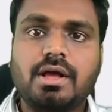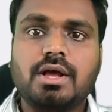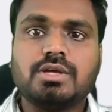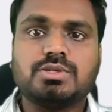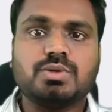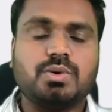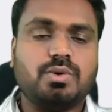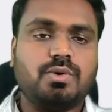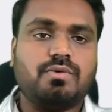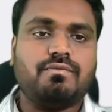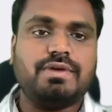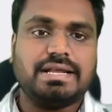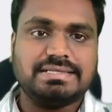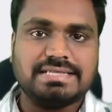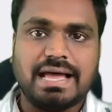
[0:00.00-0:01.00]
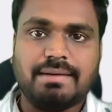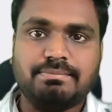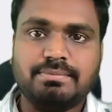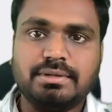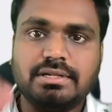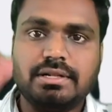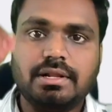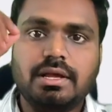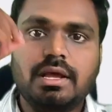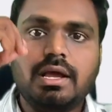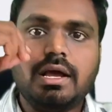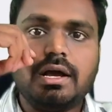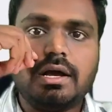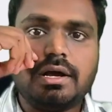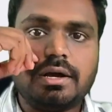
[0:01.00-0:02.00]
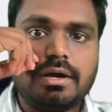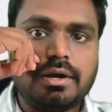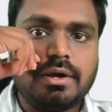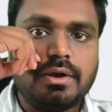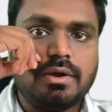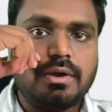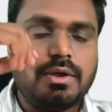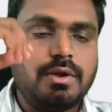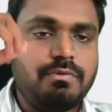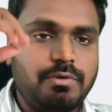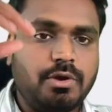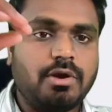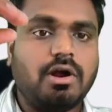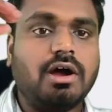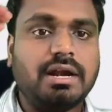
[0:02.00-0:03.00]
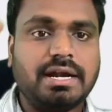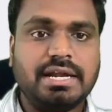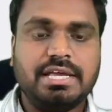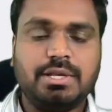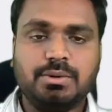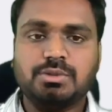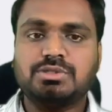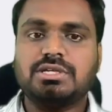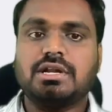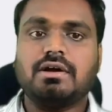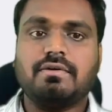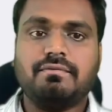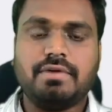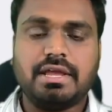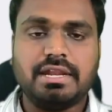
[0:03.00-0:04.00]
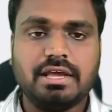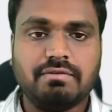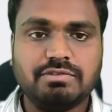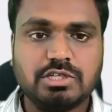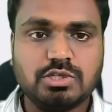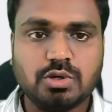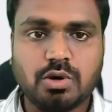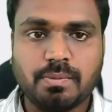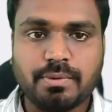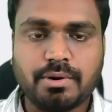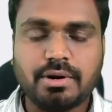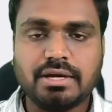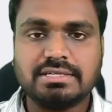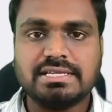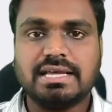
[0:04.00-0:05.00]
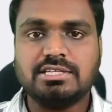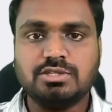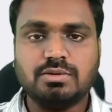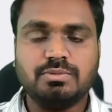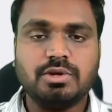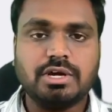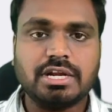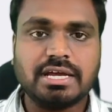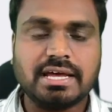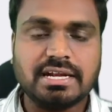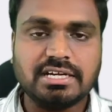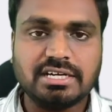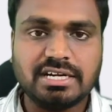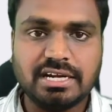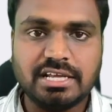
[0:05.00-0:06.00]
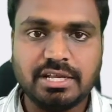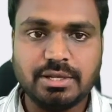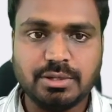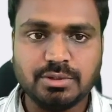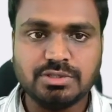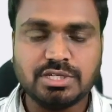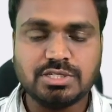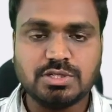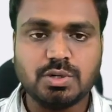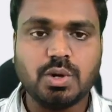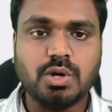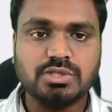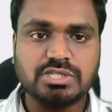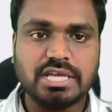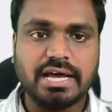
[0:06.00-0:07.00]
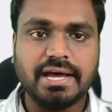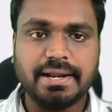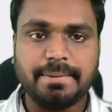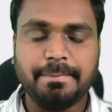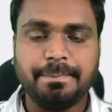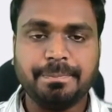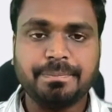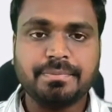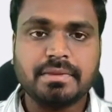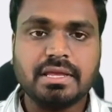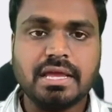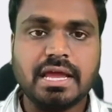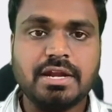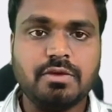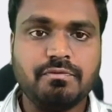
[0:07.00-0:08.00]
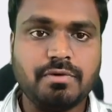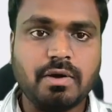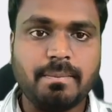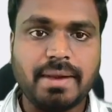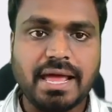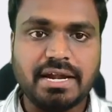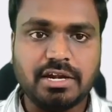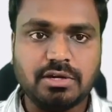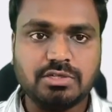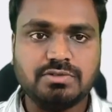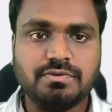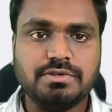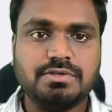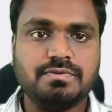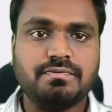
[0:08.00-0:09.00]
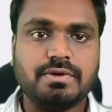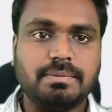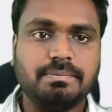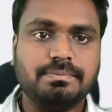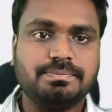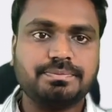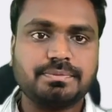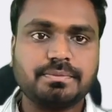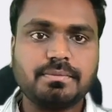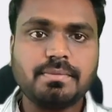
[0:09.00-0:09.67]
So for example, if you are already user of any of the Zoho product, assume you are currently using Zoho CRM, and if you are planning to switch from